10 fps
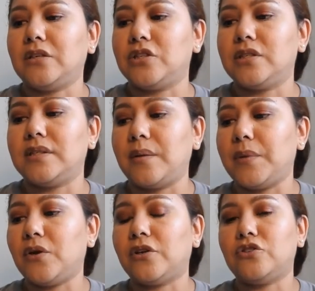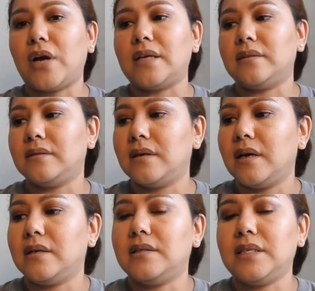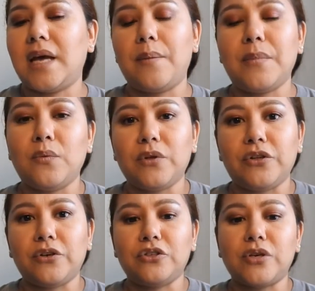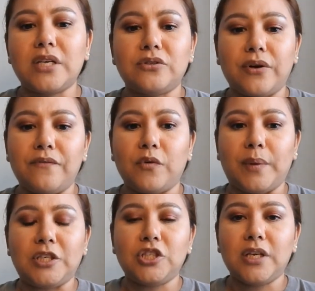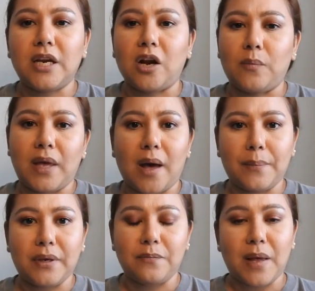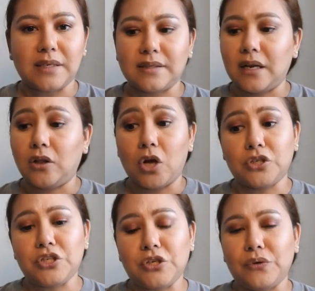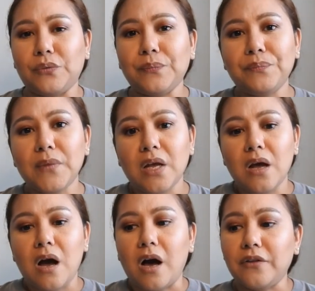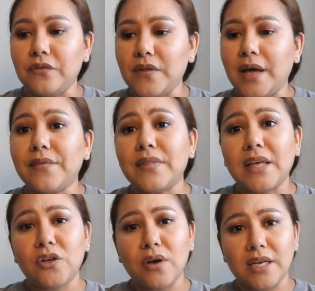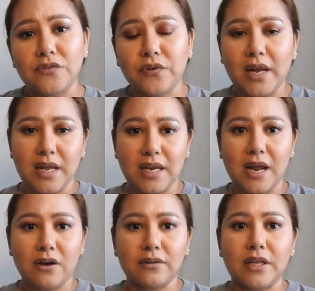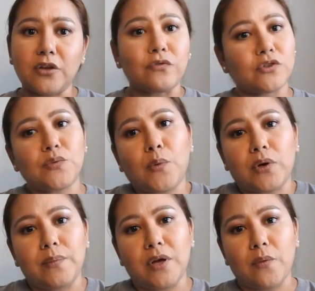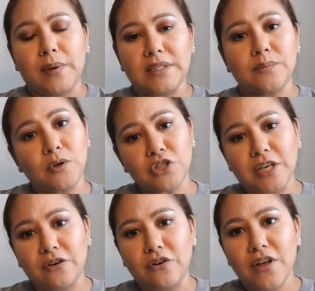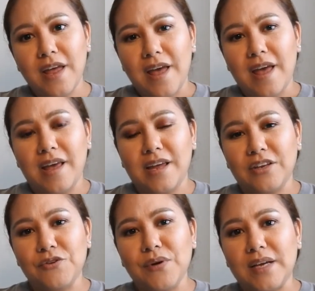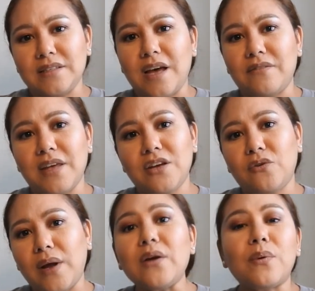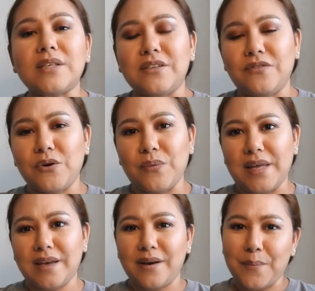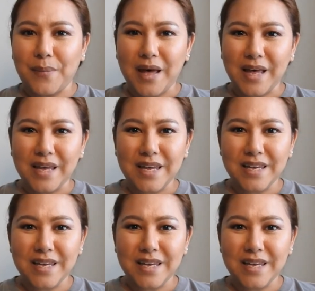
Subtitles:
Just send me your address, DM me with your address or information, and I'll be happy to pass that along to you. Other than that, thank you guys for hanging out. Thank you for supporting me on my small channel, and you guys have a great rest of your week. Bye!